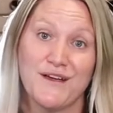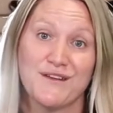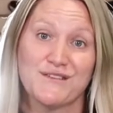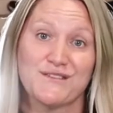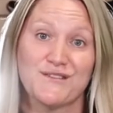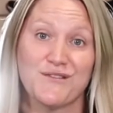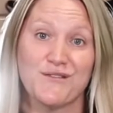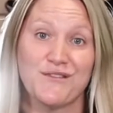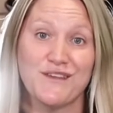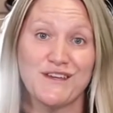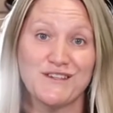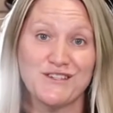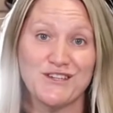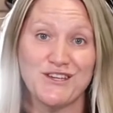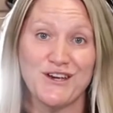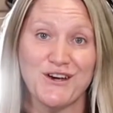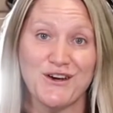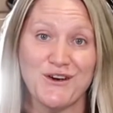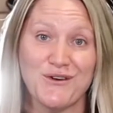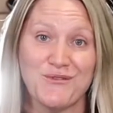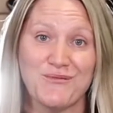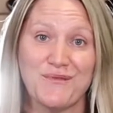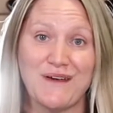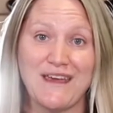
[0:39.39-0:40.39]
So this
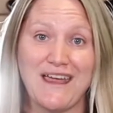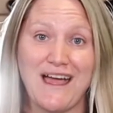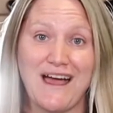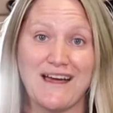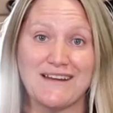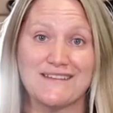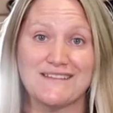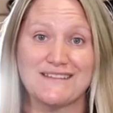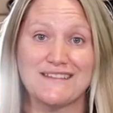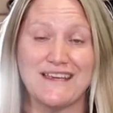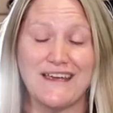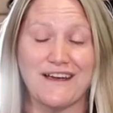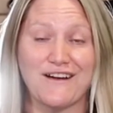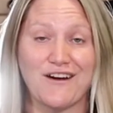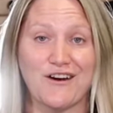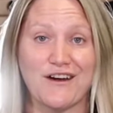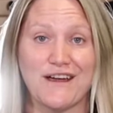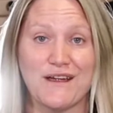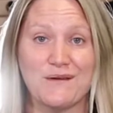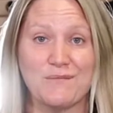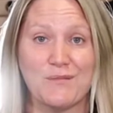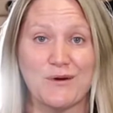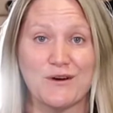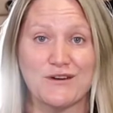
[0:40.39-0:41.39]
year we had to take our
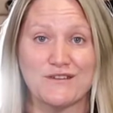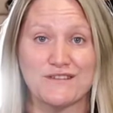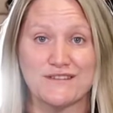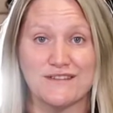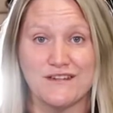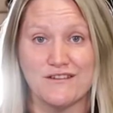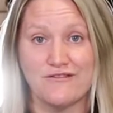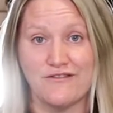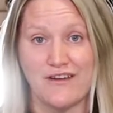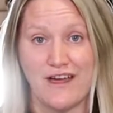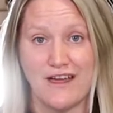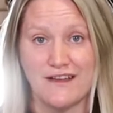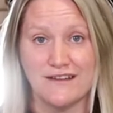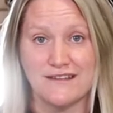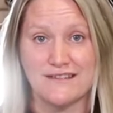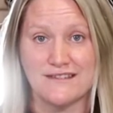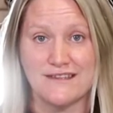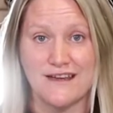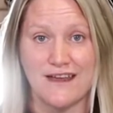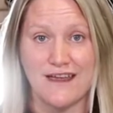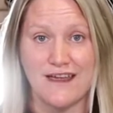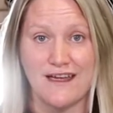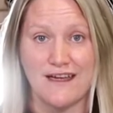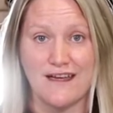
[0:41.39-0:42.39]
in-person
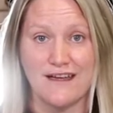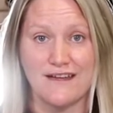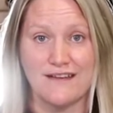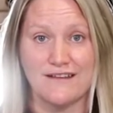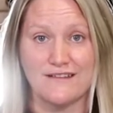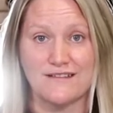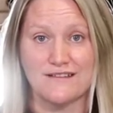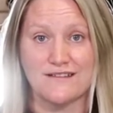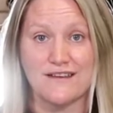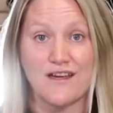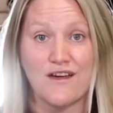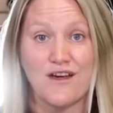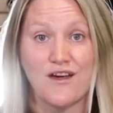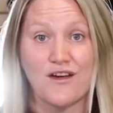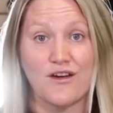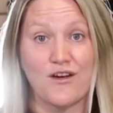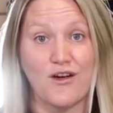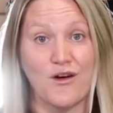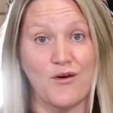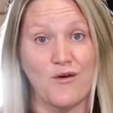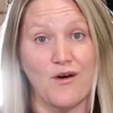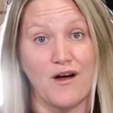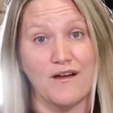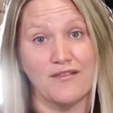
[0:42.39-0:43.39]
events and
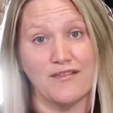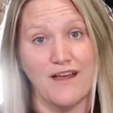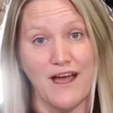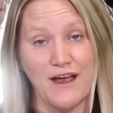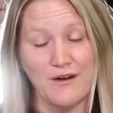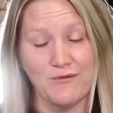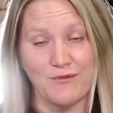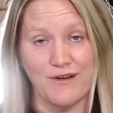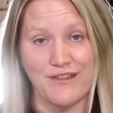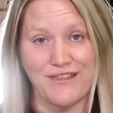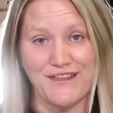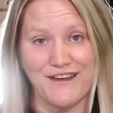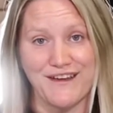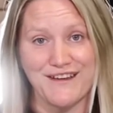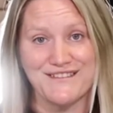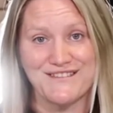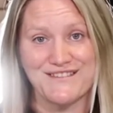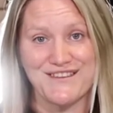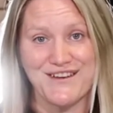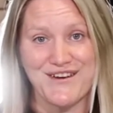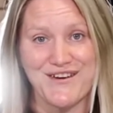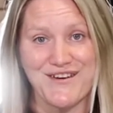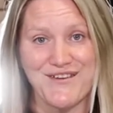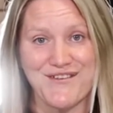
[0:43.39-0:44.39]
go online with it.
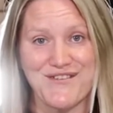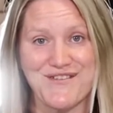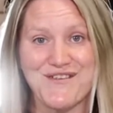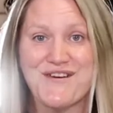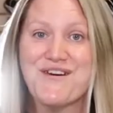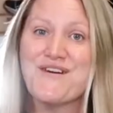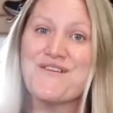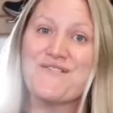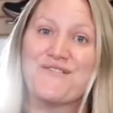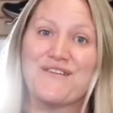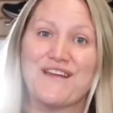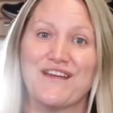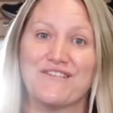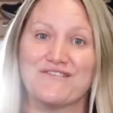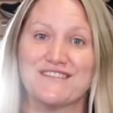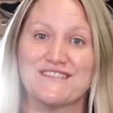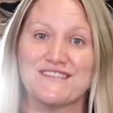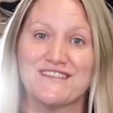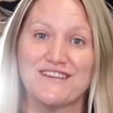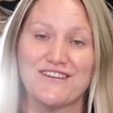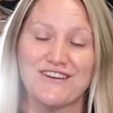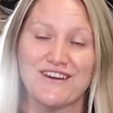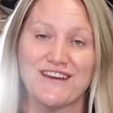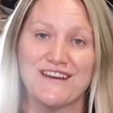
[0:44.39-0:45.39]
So we have a
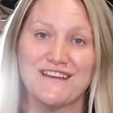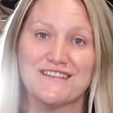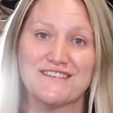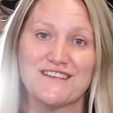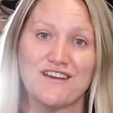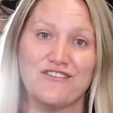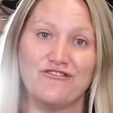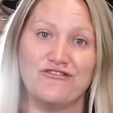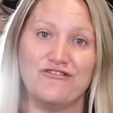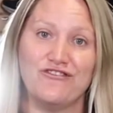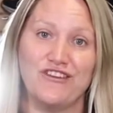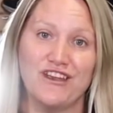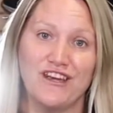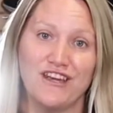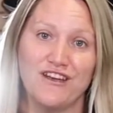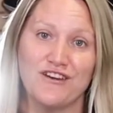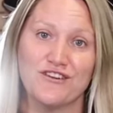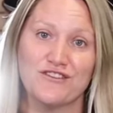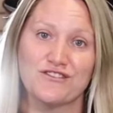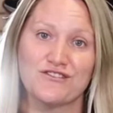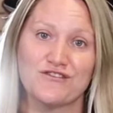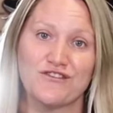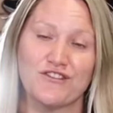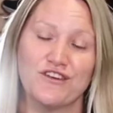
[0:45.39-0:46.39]
series of
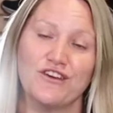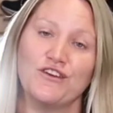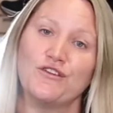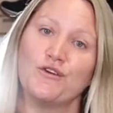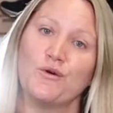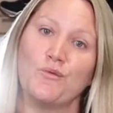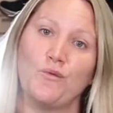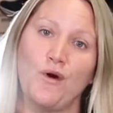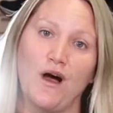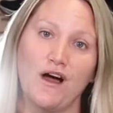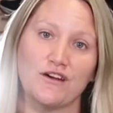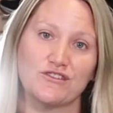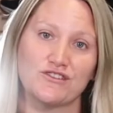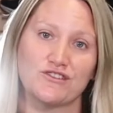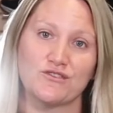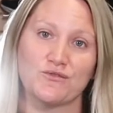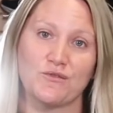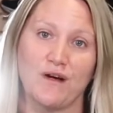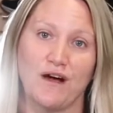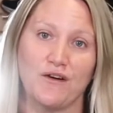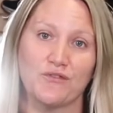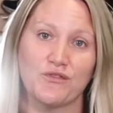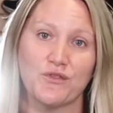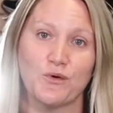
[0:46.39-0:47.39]
videos for you to watch
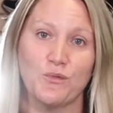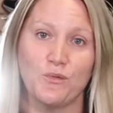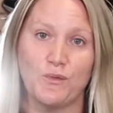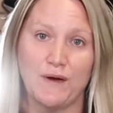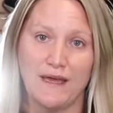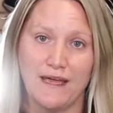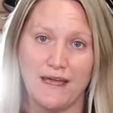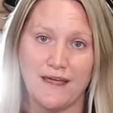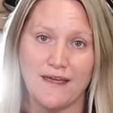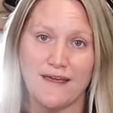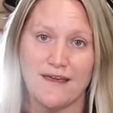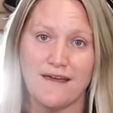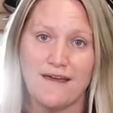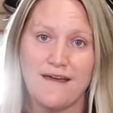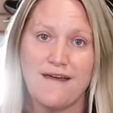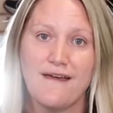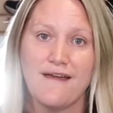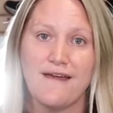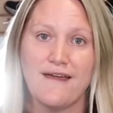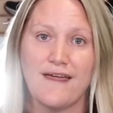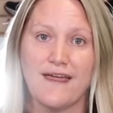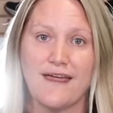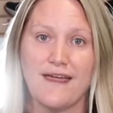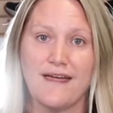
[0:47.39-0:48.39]
throughout the week.
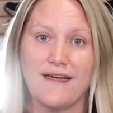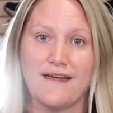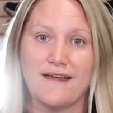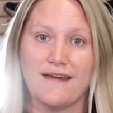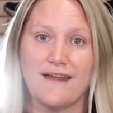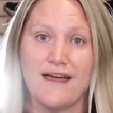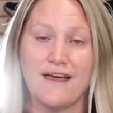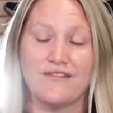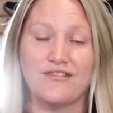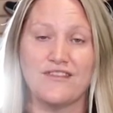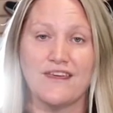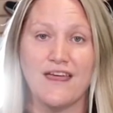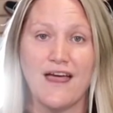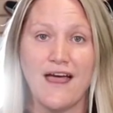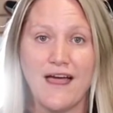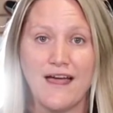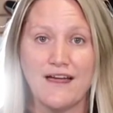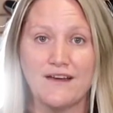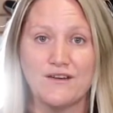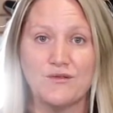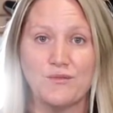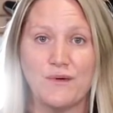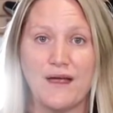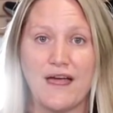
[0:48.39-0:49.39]
And at the
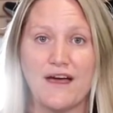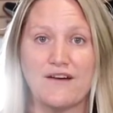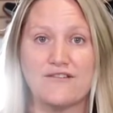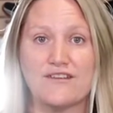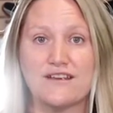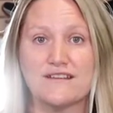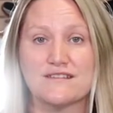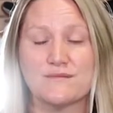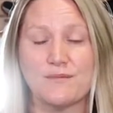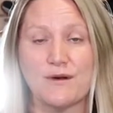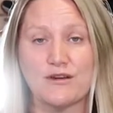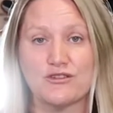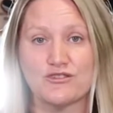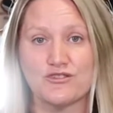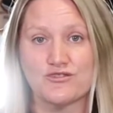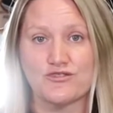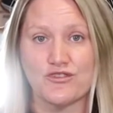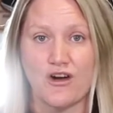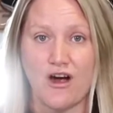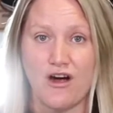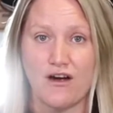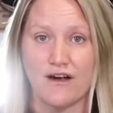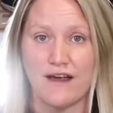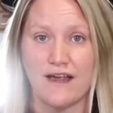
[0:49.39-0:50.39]
end, we have a special
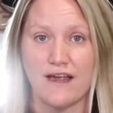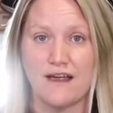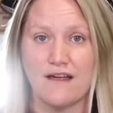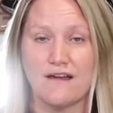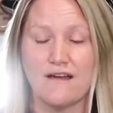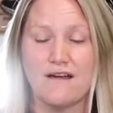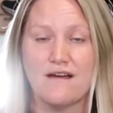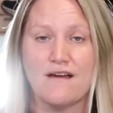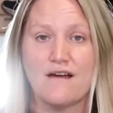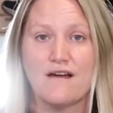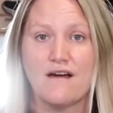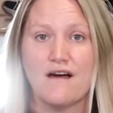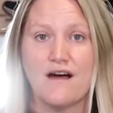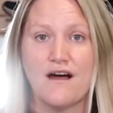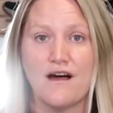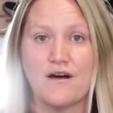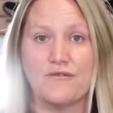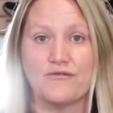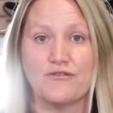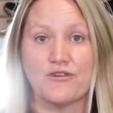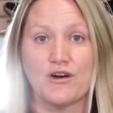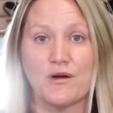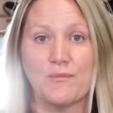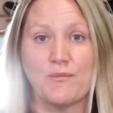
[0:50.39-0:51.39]
drawing
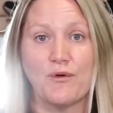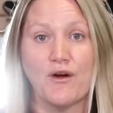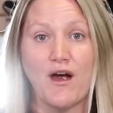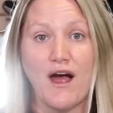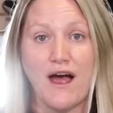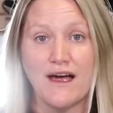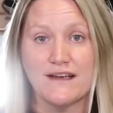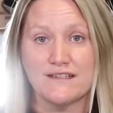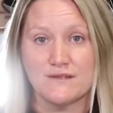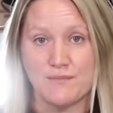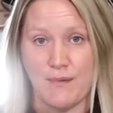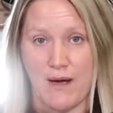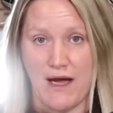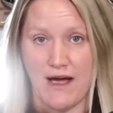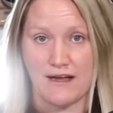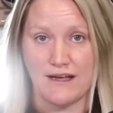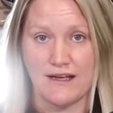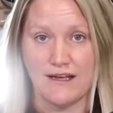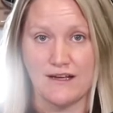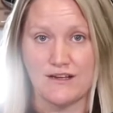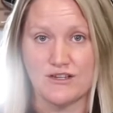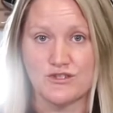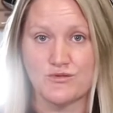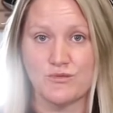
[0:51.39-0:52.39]
um, for a prize
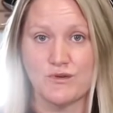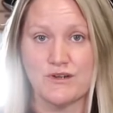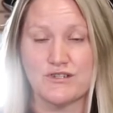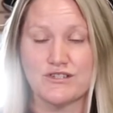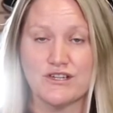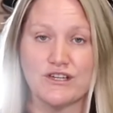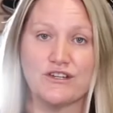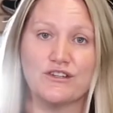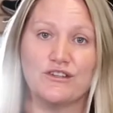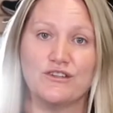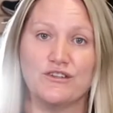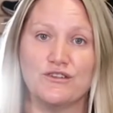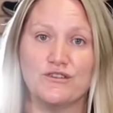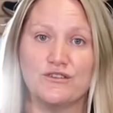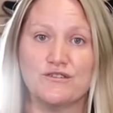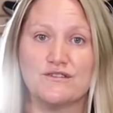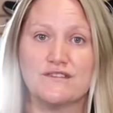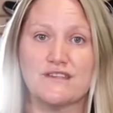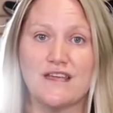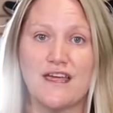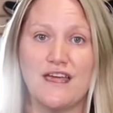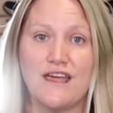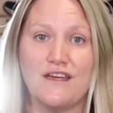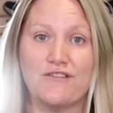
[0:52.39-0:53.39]
package, which
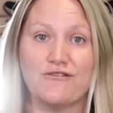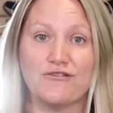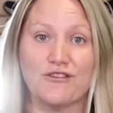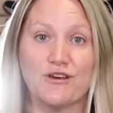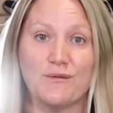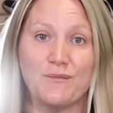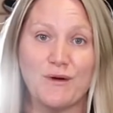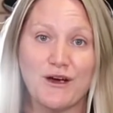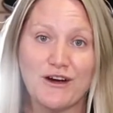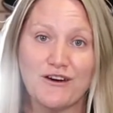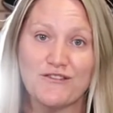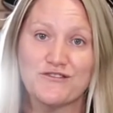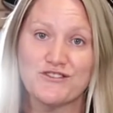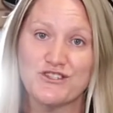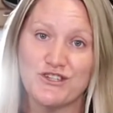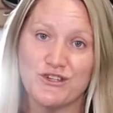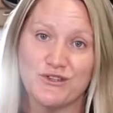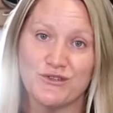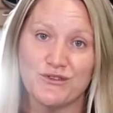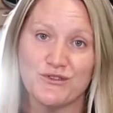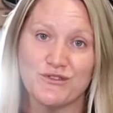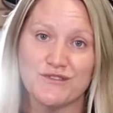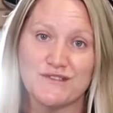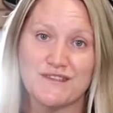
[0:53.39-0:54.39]
includes a free pair of
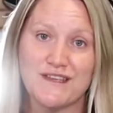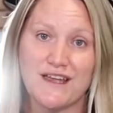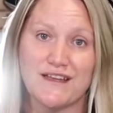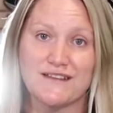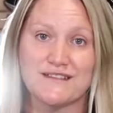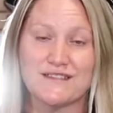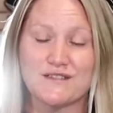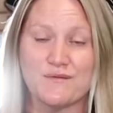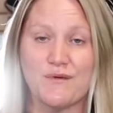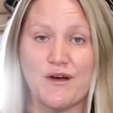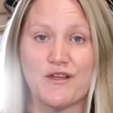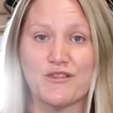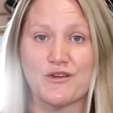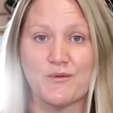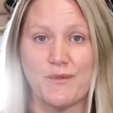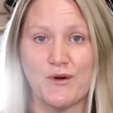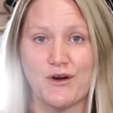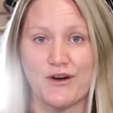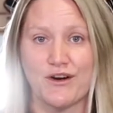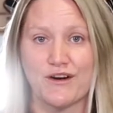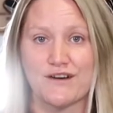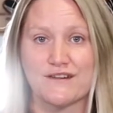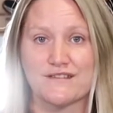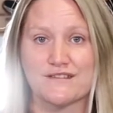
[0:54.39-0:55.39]
shoes and some other
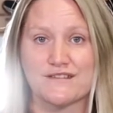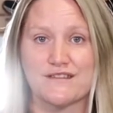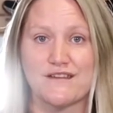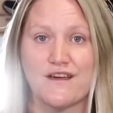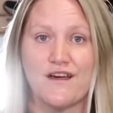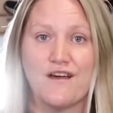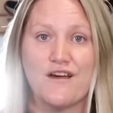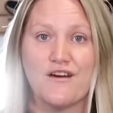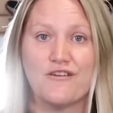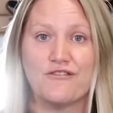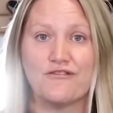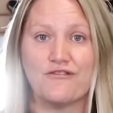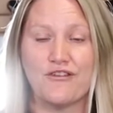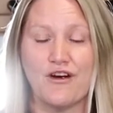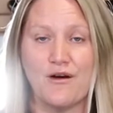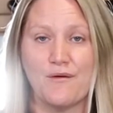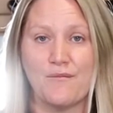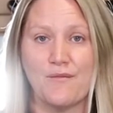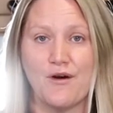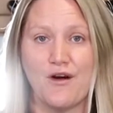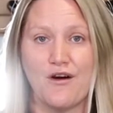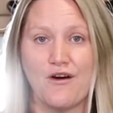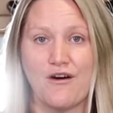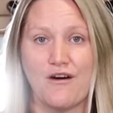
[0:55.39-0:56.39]
perks
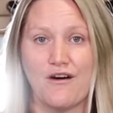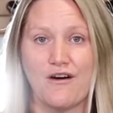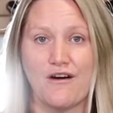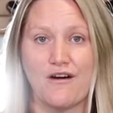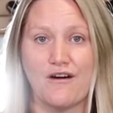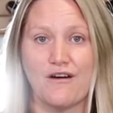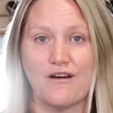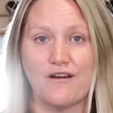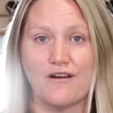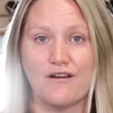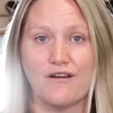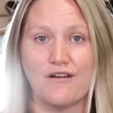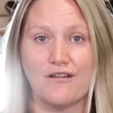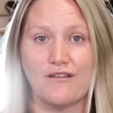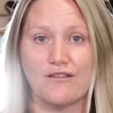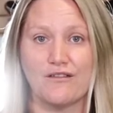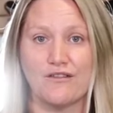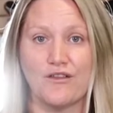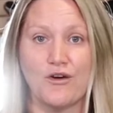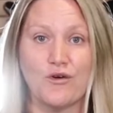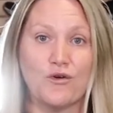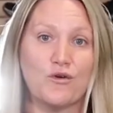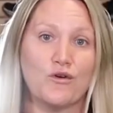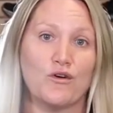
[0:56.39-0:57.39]
from our
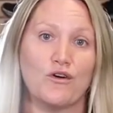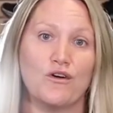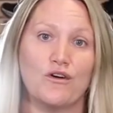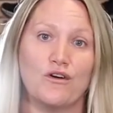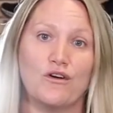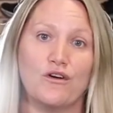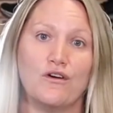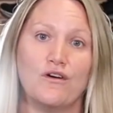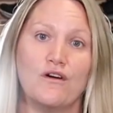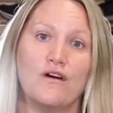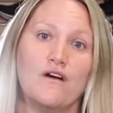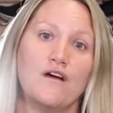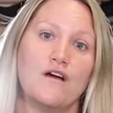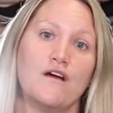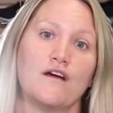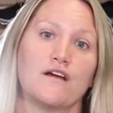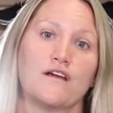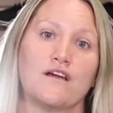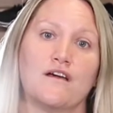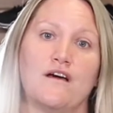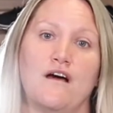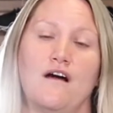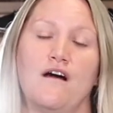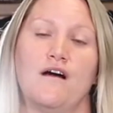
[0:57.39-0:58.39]
local
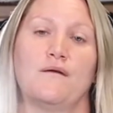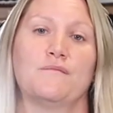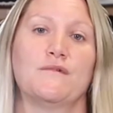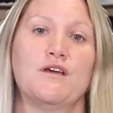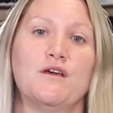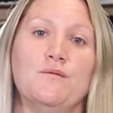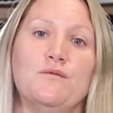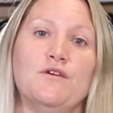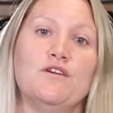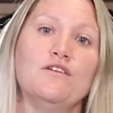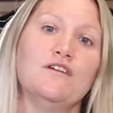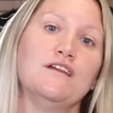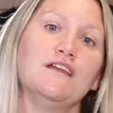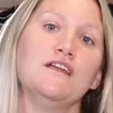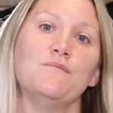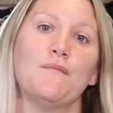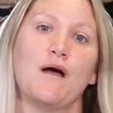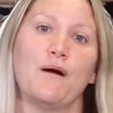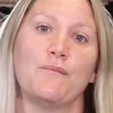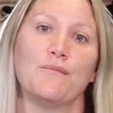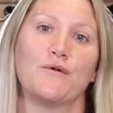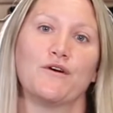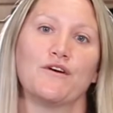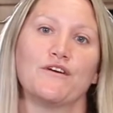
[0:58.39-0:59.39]
um, community
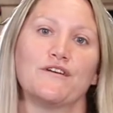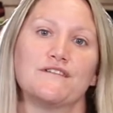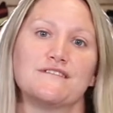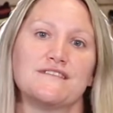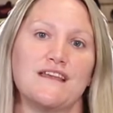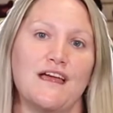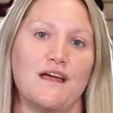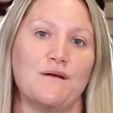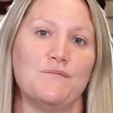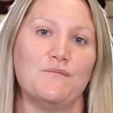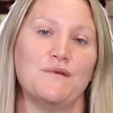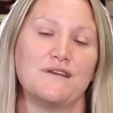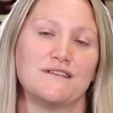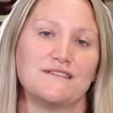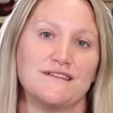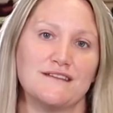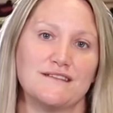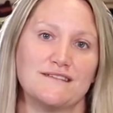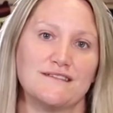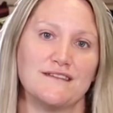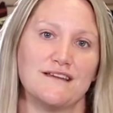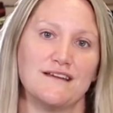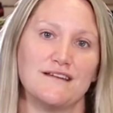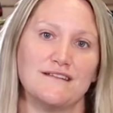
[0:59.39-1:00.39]
members and
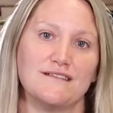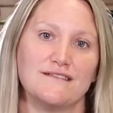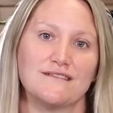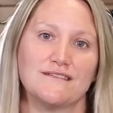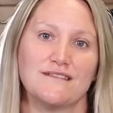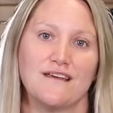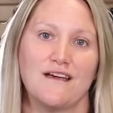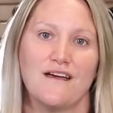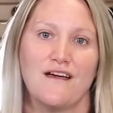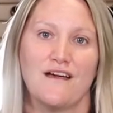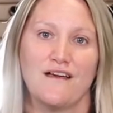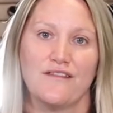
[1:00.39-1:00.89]
businesses